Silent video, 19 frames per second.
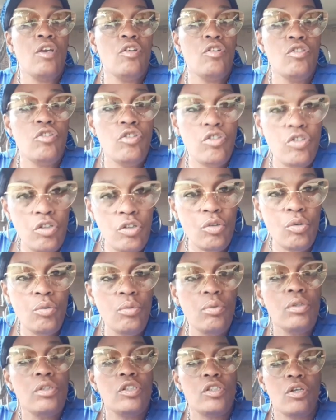
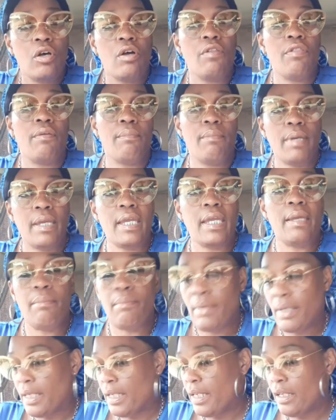you saw the man
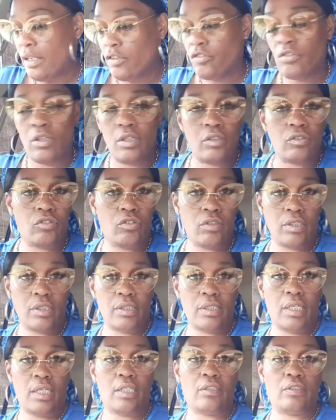made a drug
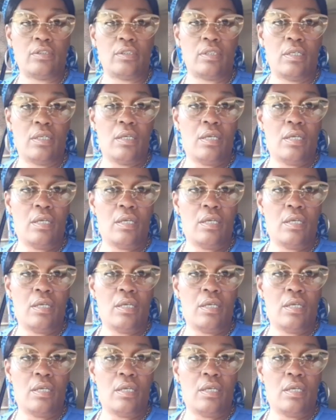transaction.